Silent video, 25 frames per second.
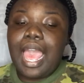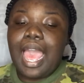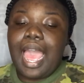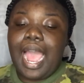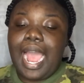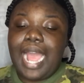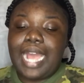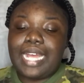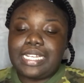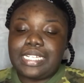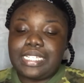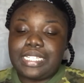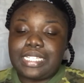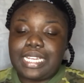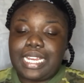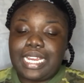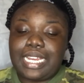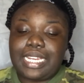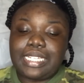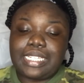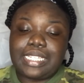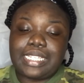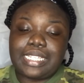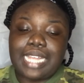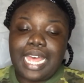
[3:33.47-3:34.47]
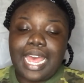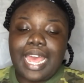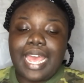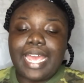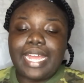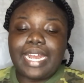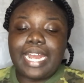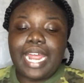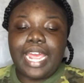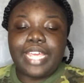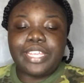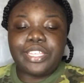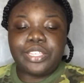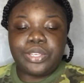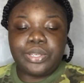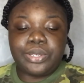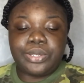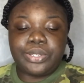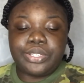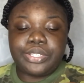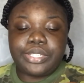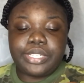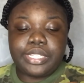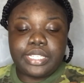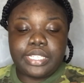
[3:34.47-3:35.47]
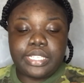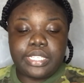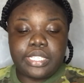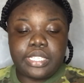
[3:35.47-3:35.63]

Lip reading: and inside I use